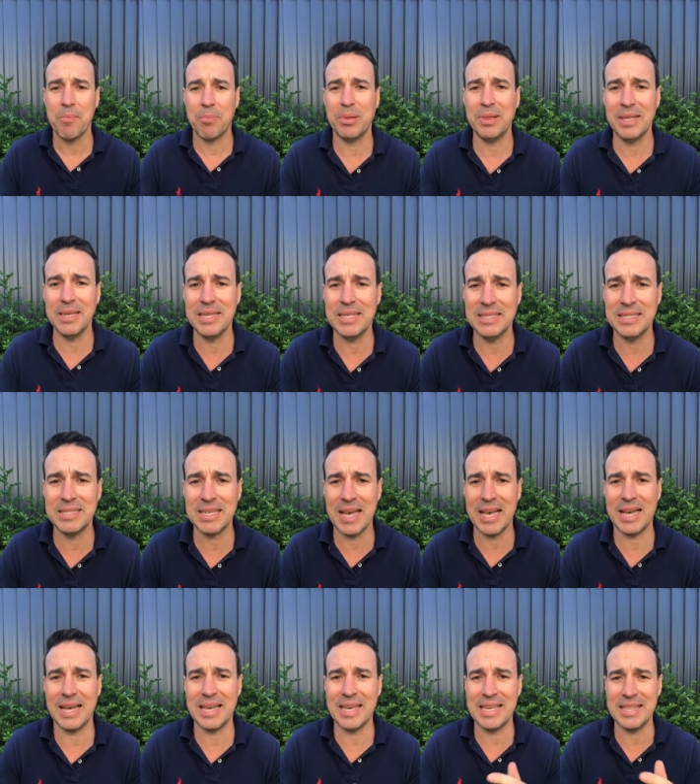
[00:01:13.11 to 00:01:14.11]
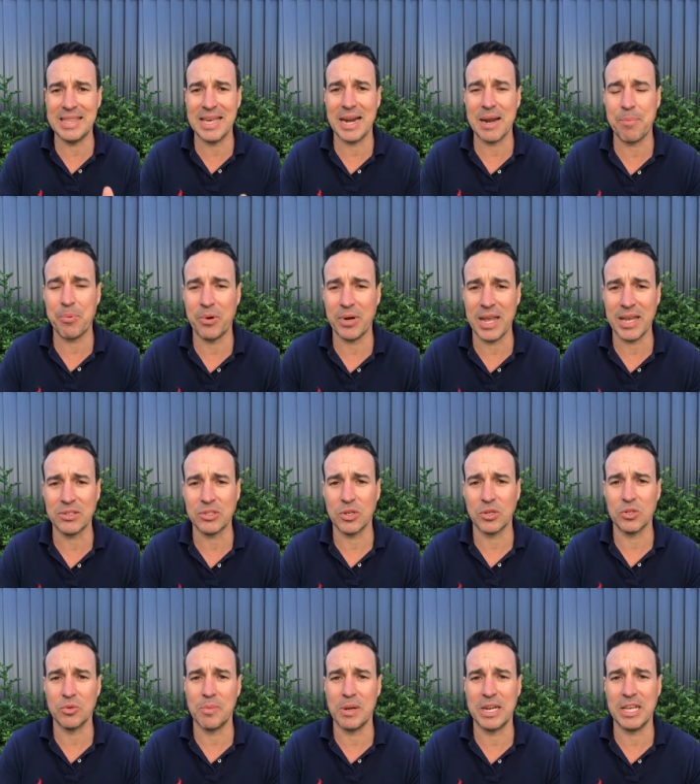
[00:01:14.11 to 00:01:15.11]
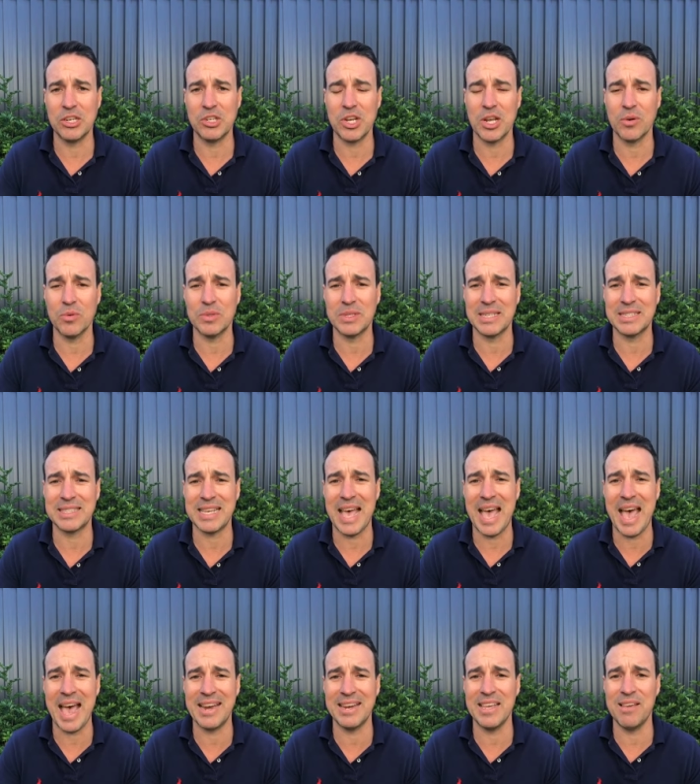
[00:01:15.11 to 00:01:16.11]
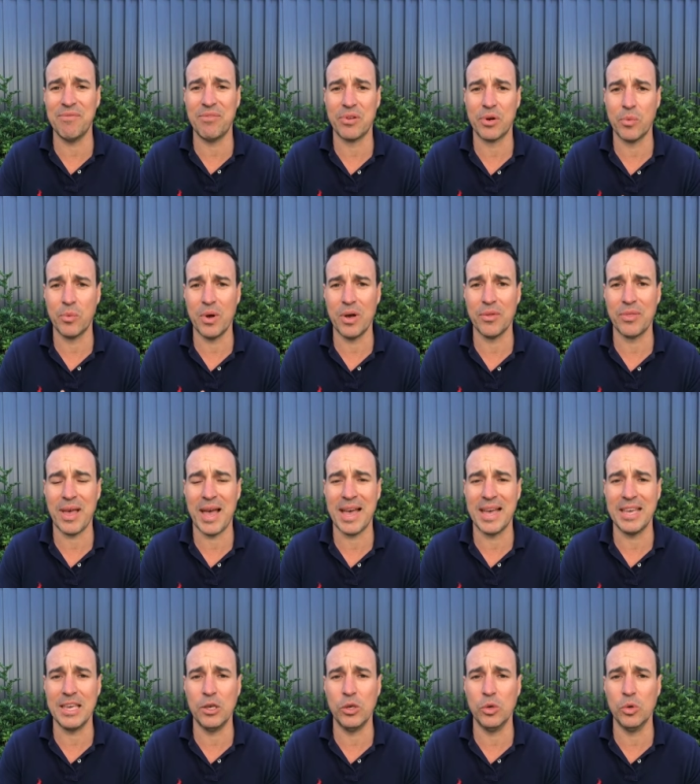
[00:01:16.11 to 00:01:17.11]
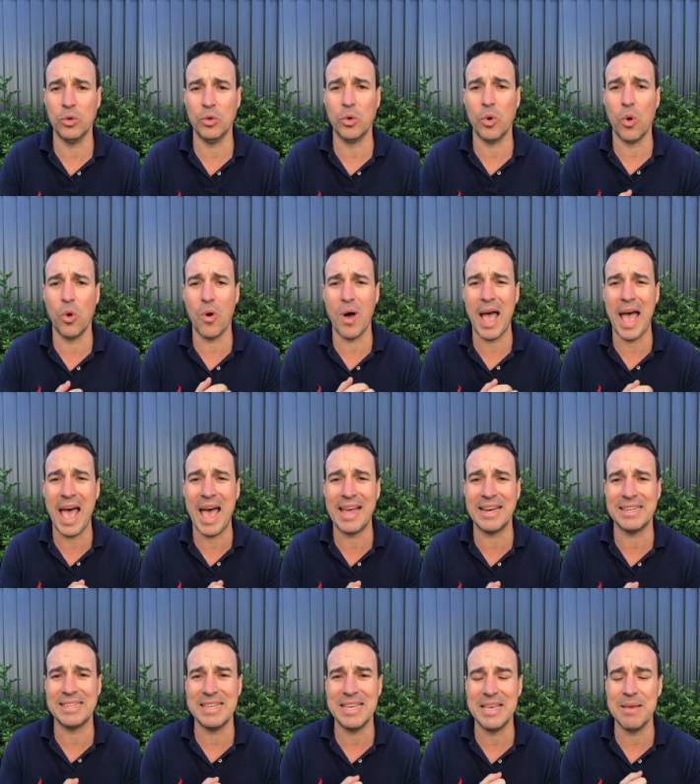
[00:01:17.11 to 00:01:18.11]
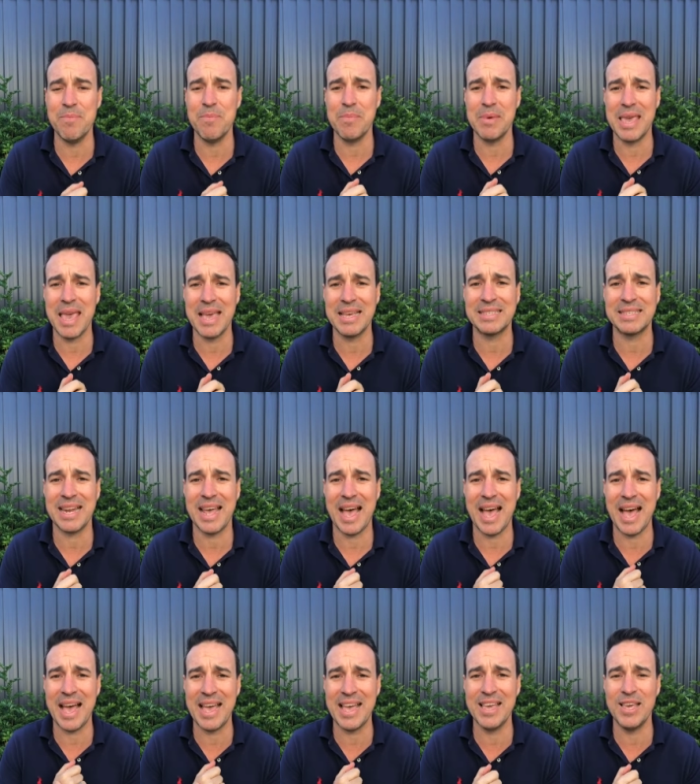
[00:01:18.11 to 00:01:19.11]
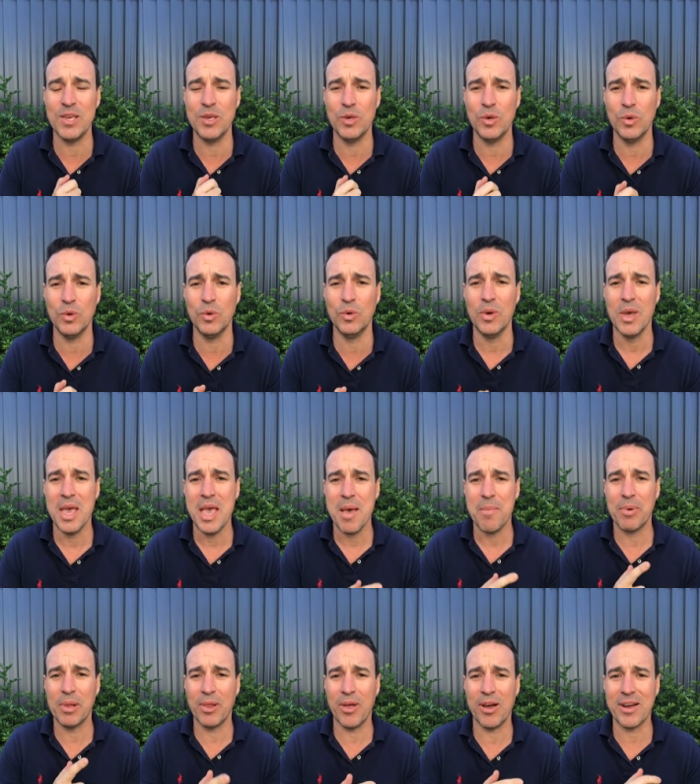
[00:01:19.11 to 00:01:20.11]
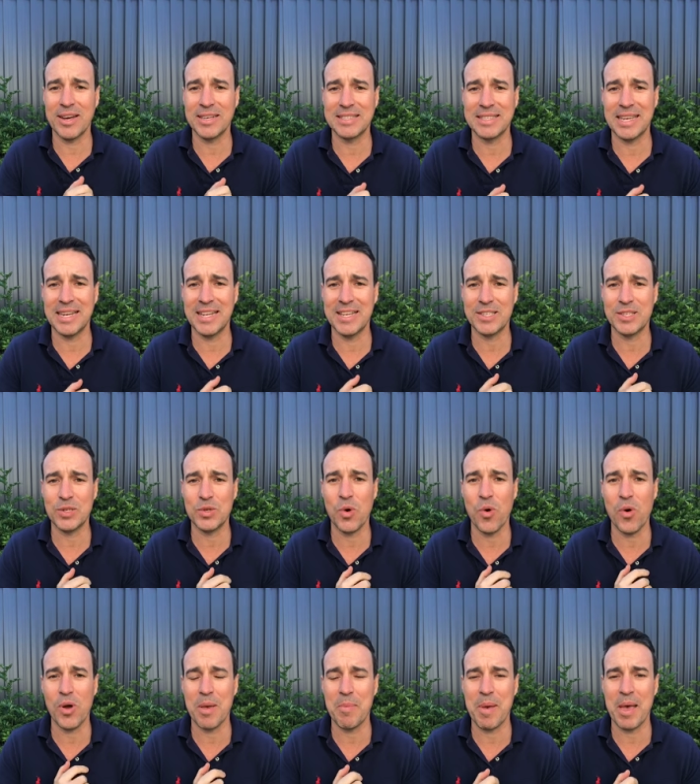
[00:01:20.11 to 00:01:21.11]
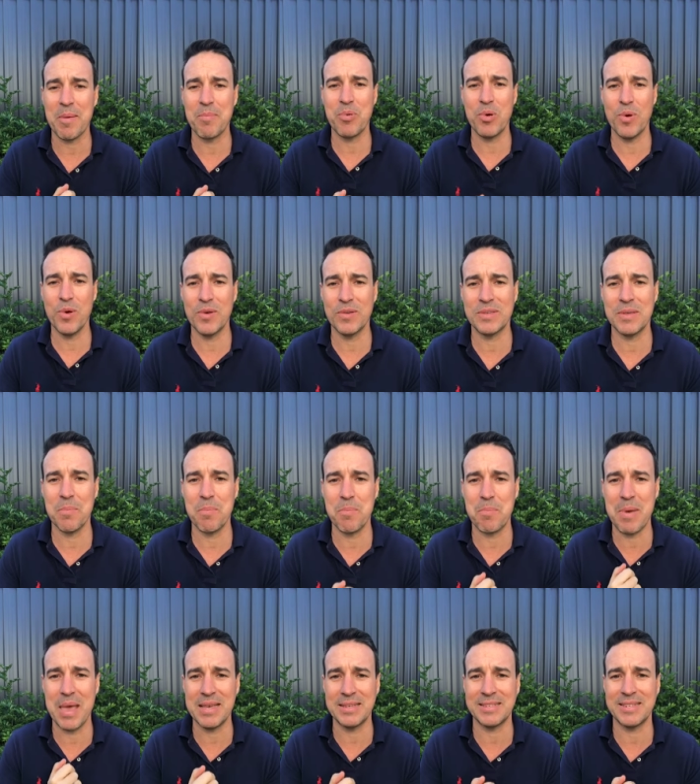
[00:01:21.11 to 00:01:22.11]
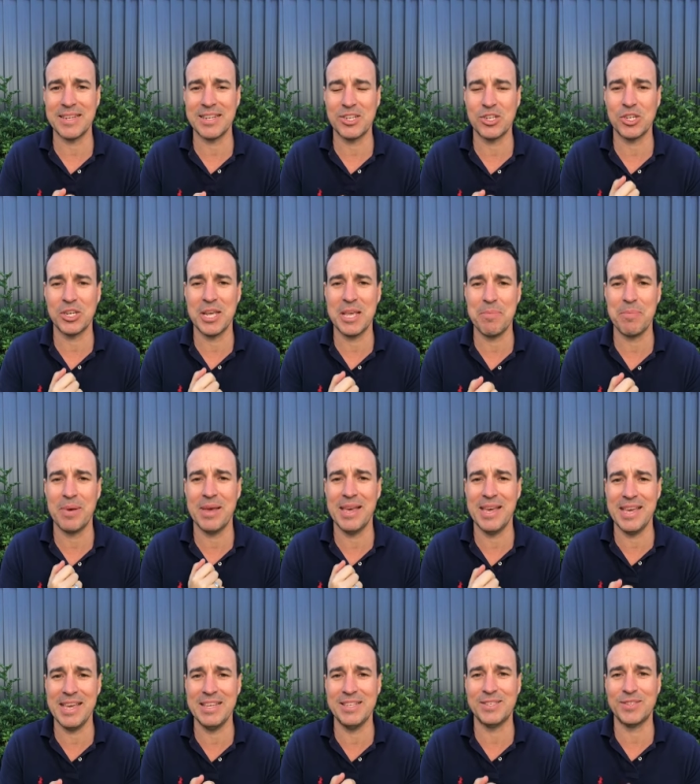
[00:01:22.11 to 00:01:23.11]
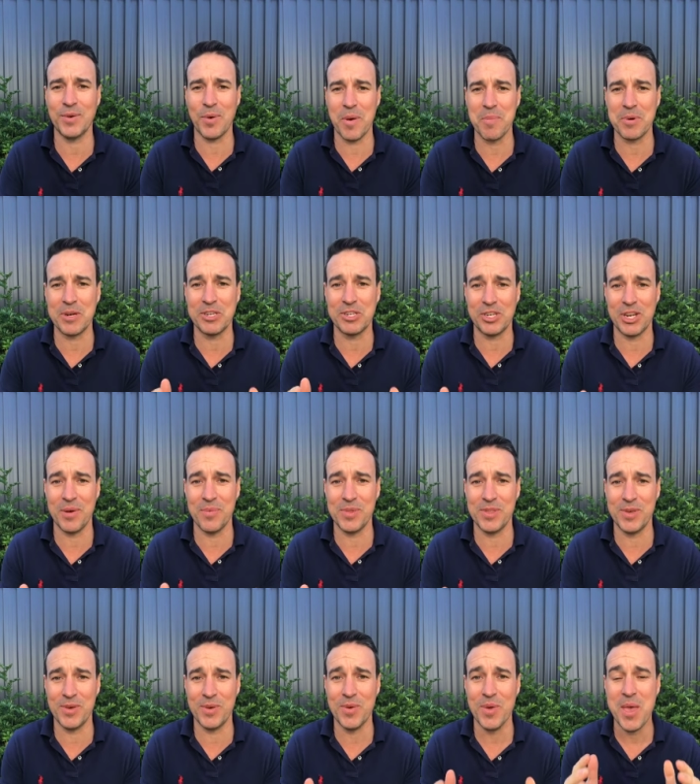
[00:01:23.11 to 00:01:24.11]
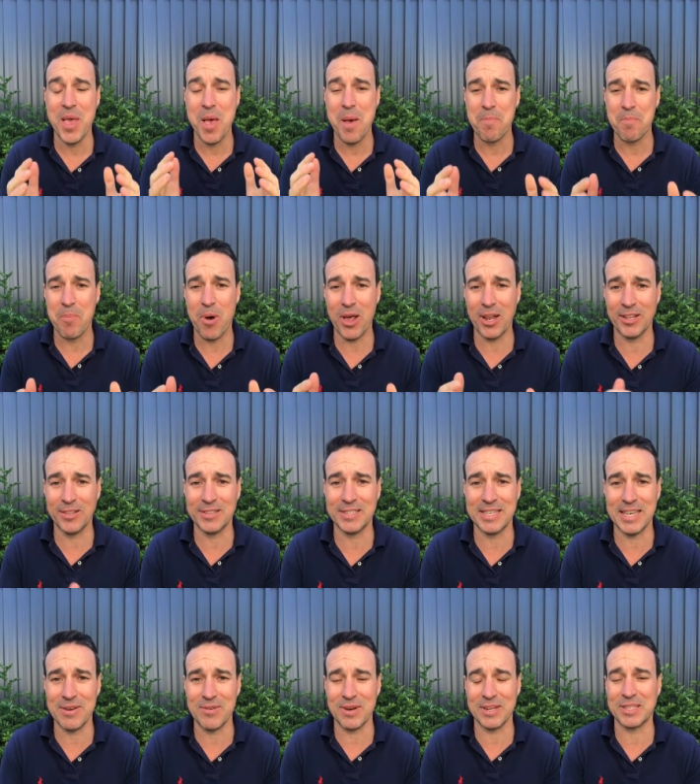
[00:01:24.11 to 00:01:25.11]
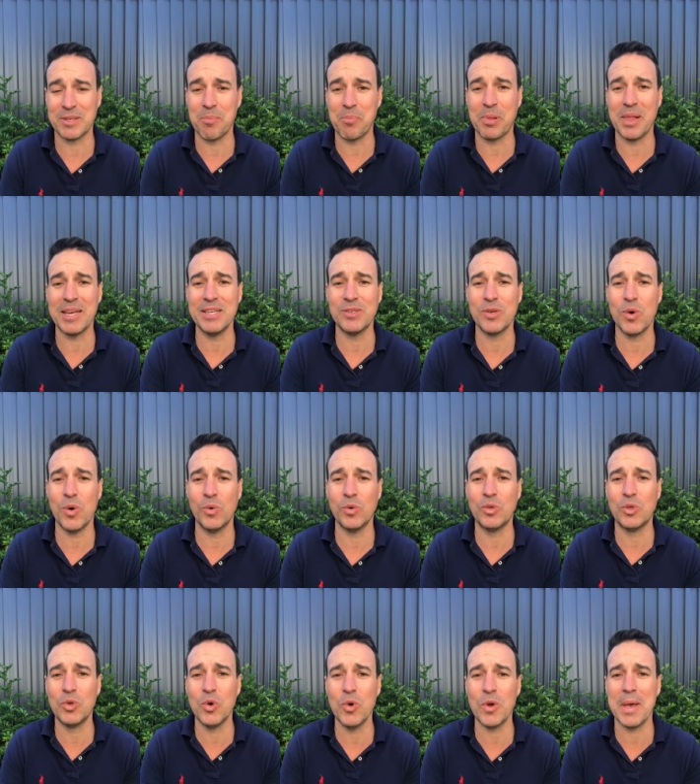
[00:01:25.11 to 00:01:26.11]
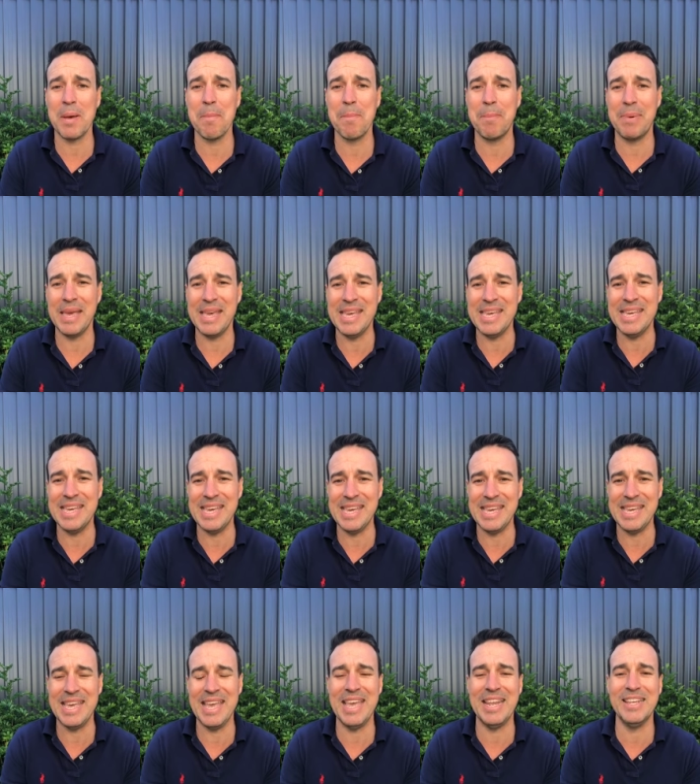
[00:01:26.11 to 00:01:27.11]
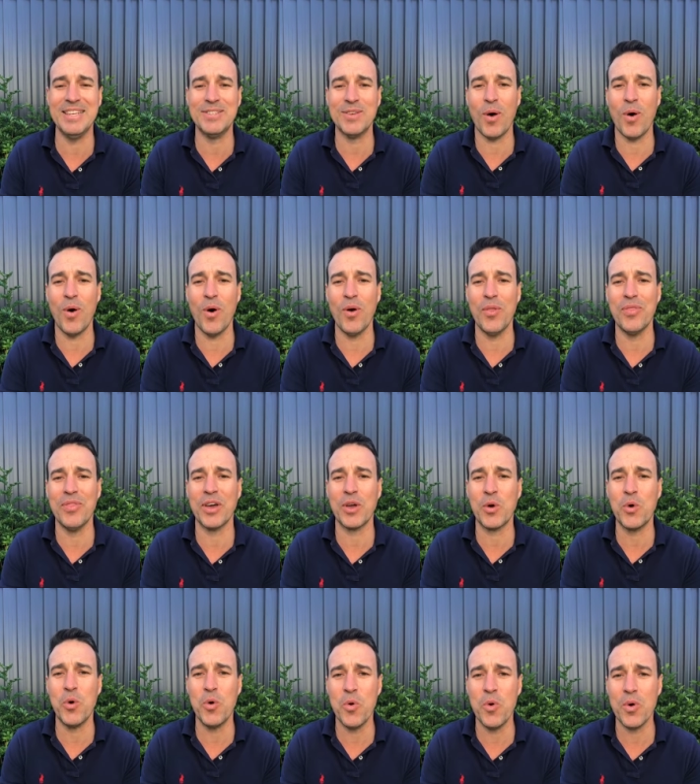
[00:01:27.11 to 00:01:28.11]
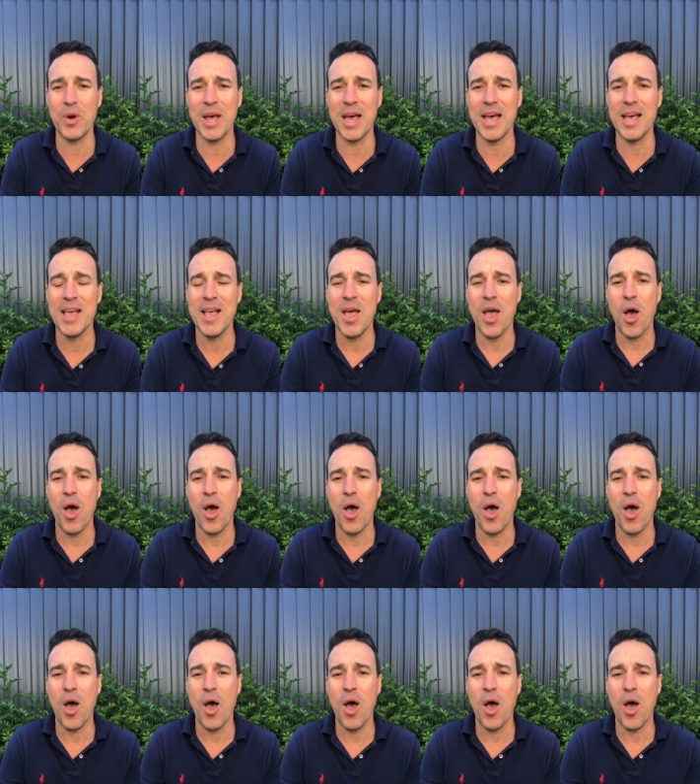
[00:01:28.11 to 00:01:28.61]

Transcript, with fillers: please uh, hit that up on our social media channels. That's at Infinite Wealth A U or at Tim Guest A U. But like I said, let's talk about Perth's best cheap eats. So I'm going to share with you my little secret. It's a place called Took V Ghee. It is on the corner